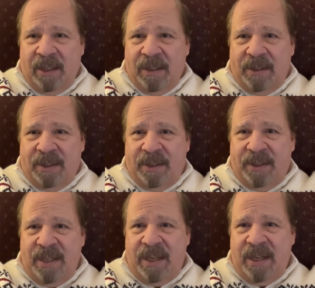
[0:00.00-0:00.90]
to
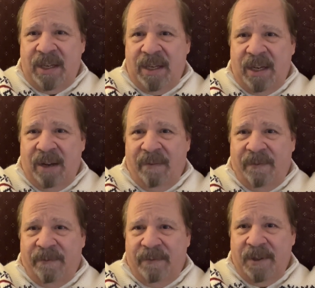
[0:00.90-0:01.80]
see
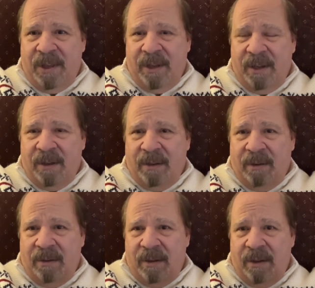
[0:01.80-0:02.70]
if the
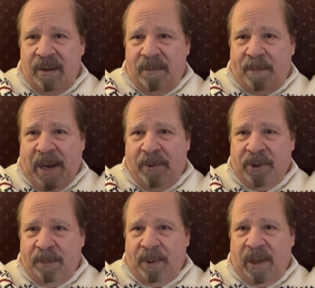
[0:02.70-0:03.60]
power
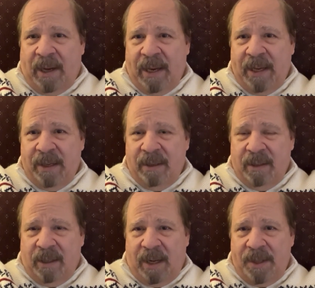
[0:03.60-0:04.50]
supply
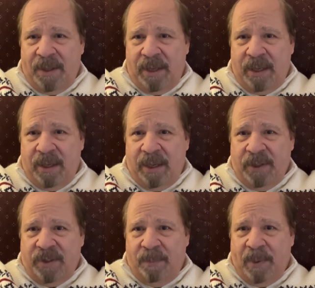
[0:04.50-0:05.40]
on the
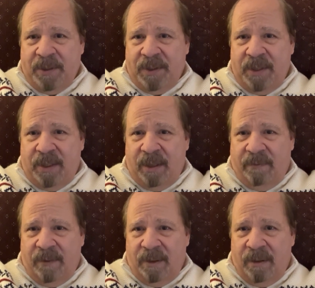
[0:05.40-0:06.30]
itsy bitsy,
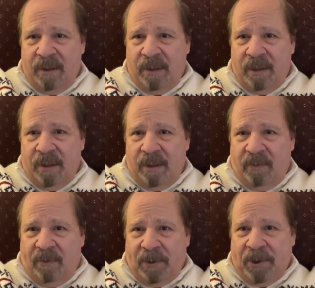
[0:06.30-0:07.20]
if the
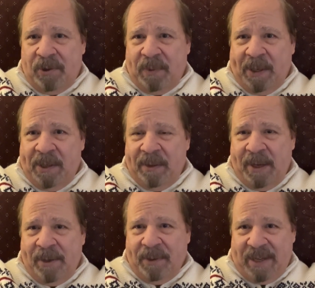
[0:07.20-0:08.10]
voltage
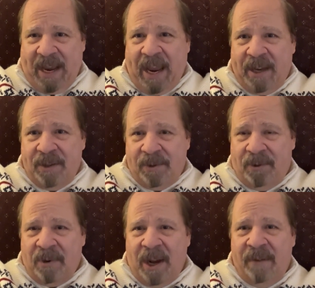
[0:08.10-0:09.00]
regulator can handle
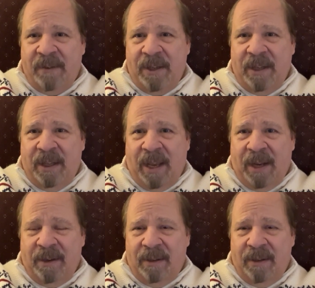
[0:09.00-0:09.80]
driving that